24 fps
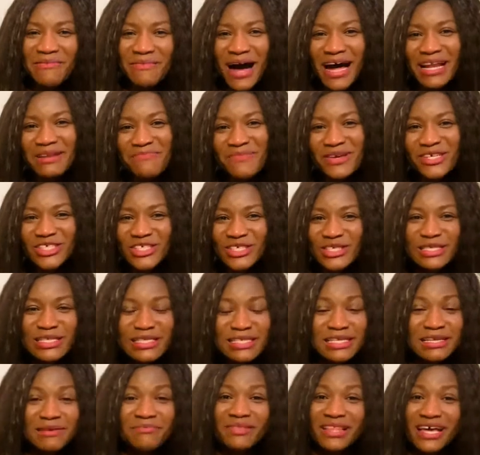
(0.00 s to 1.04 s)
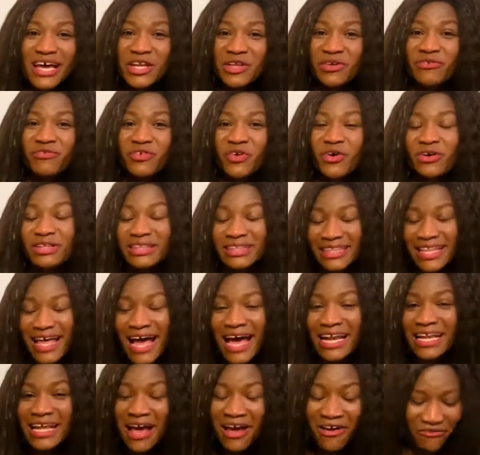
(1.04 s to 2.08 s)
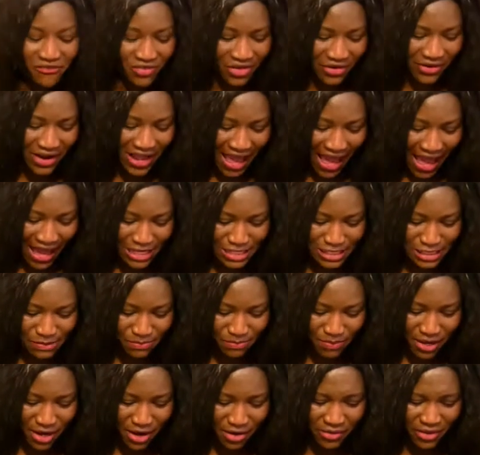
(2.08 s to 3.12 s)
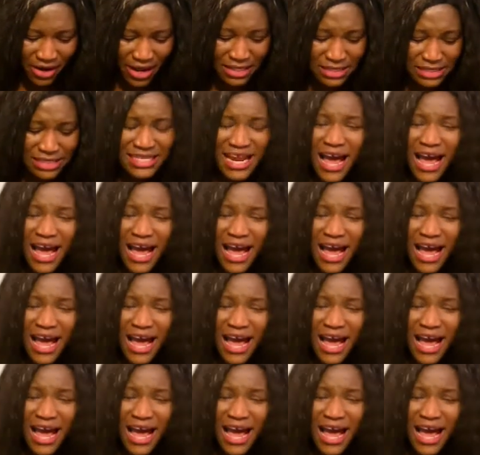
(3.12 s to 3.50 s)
admissions team that you've got that very experience.